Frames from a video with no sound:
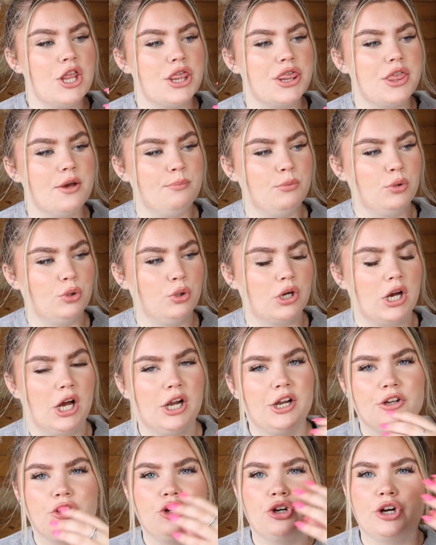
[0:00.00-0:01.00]
the more
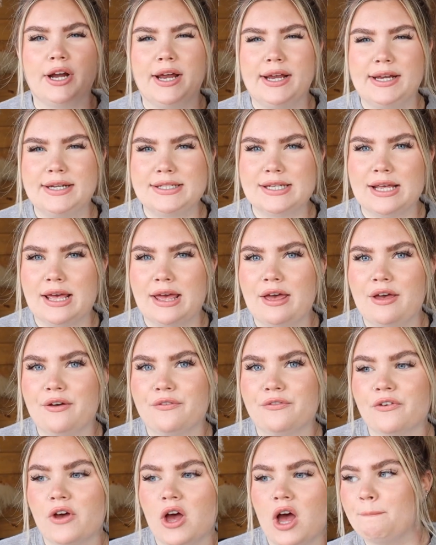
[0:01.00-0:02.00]
kind of
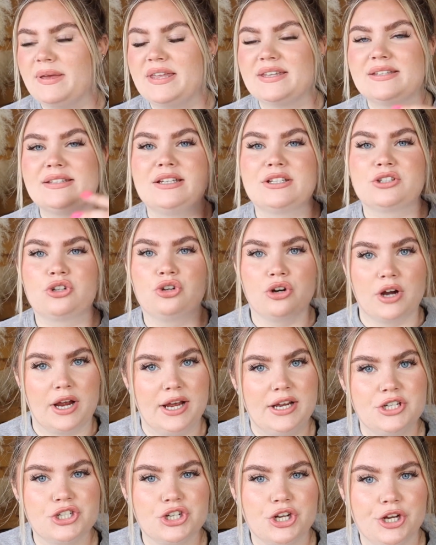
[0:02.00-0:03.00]
creative business
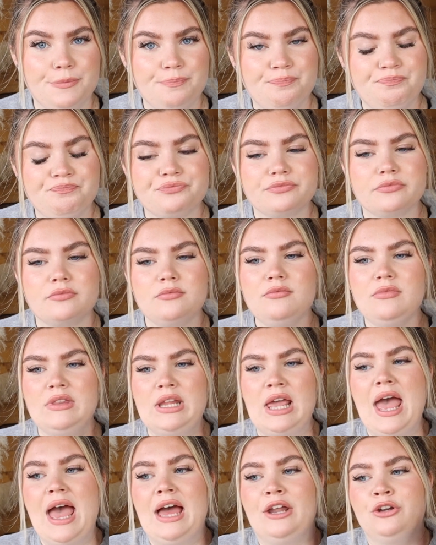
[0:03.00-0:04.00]
creation,
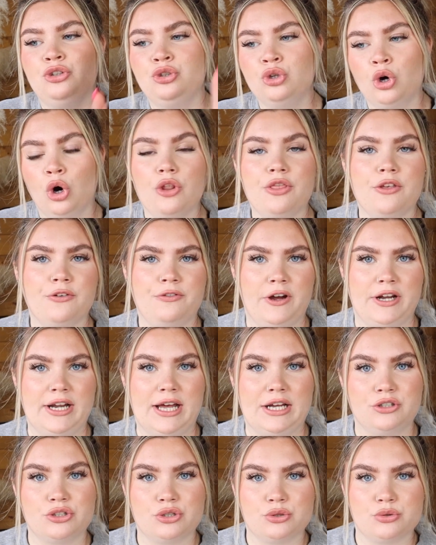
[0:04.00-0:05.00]
and not the
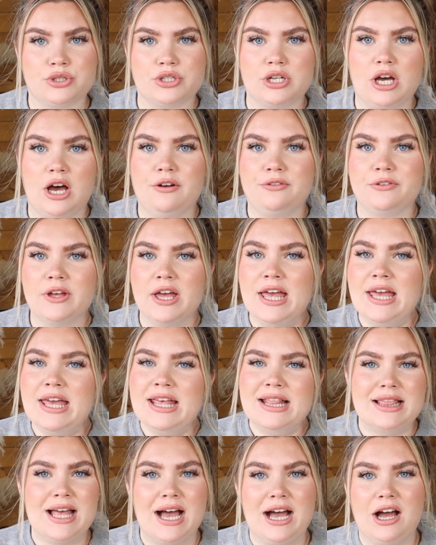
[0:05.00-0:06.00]
financial stuff
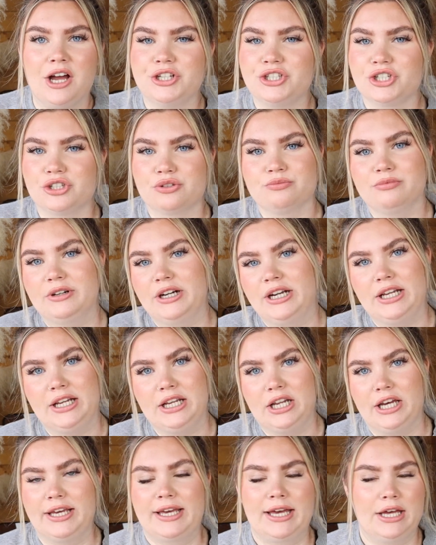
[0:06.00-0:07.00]
that I just really
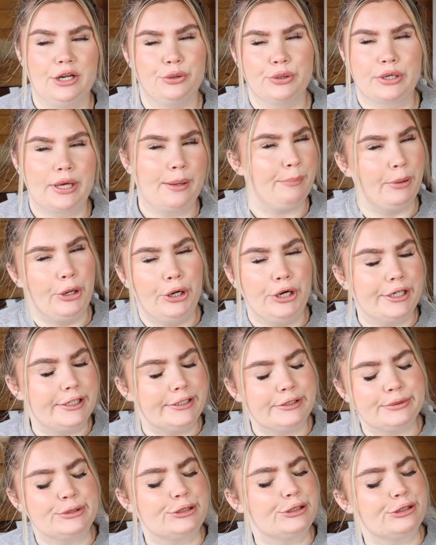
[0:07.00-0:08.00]
like cannot get
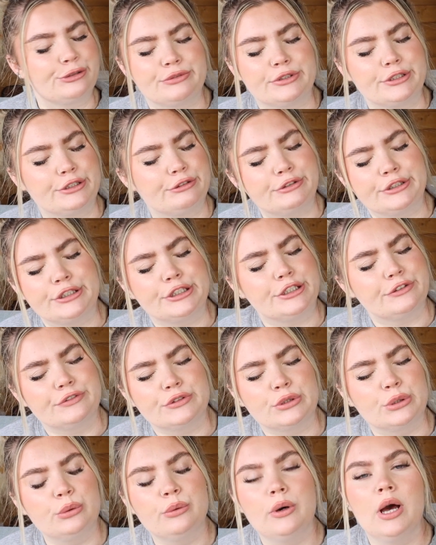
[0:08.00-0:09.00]
behind, which is really, really
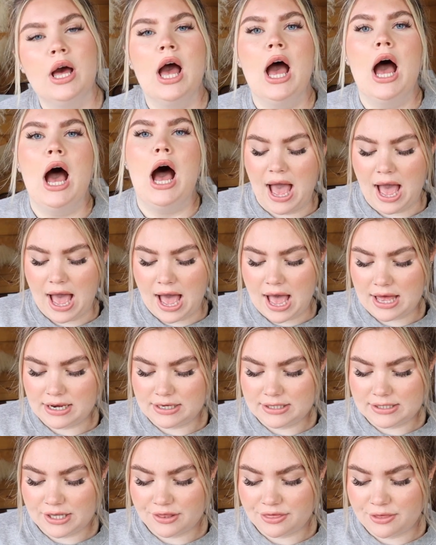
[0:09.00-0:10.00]
difficult.
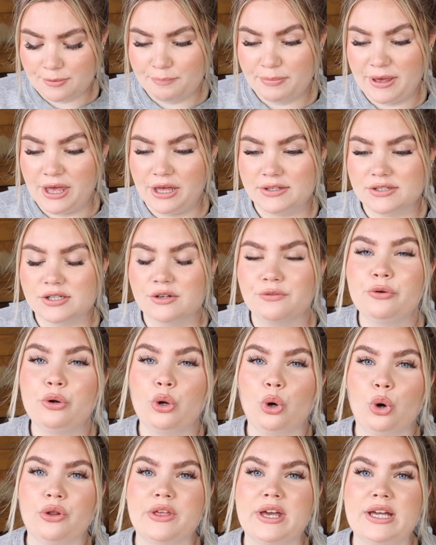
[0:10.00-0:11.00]
And the bits of
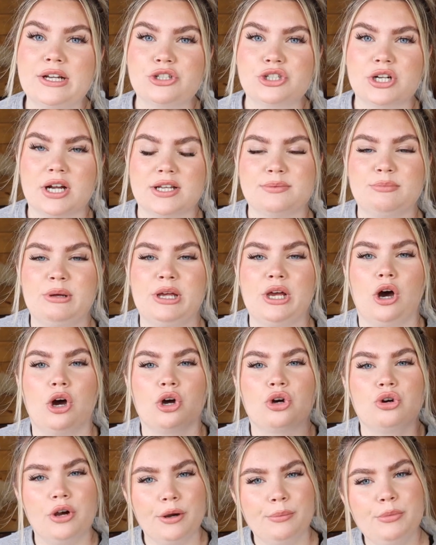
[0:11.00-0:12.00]
law that interest me
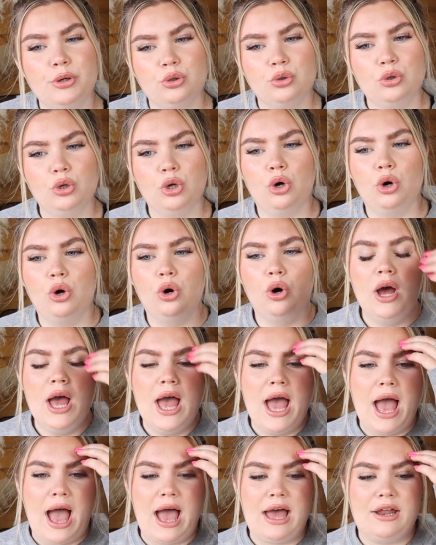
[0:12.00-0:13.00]
are criminal law
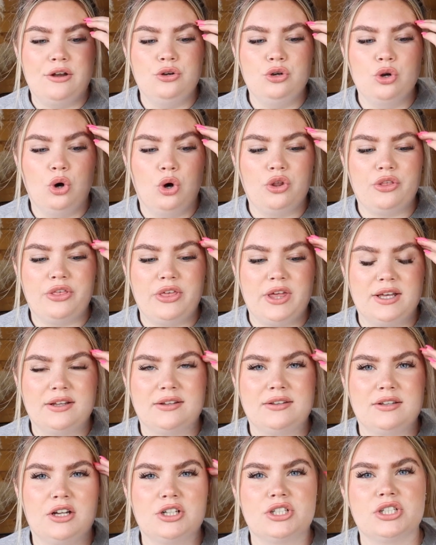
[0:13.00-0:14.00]
and not
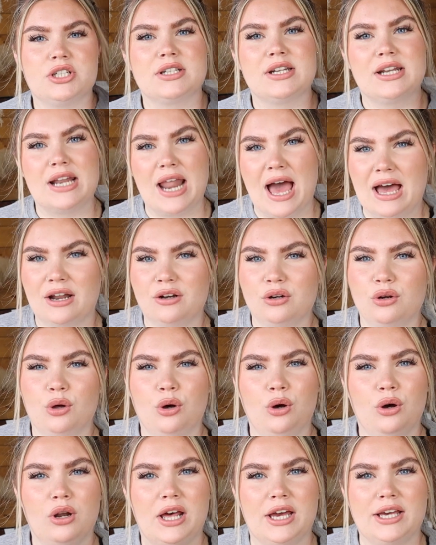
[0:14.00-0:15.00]
things such as land
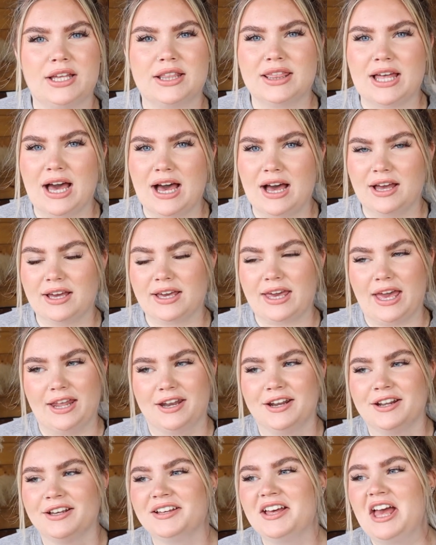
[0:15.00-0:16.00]
law. Like that,
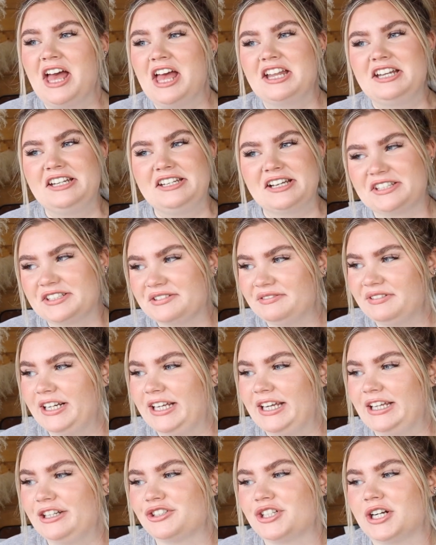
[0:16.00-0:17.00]
again, doesn't
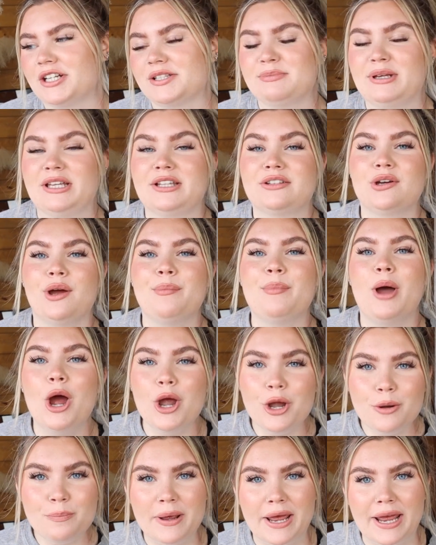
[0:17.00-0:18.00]
really interest me. So I'm
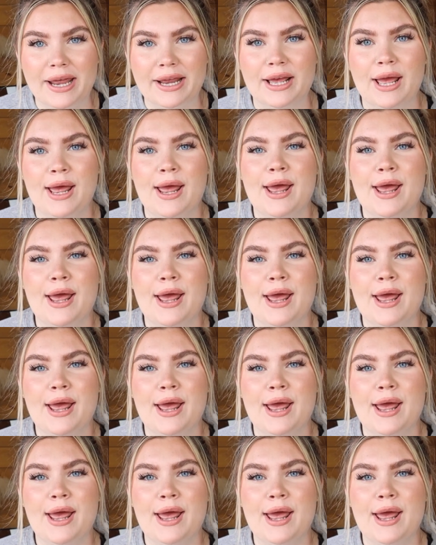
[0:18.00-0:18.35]
hoping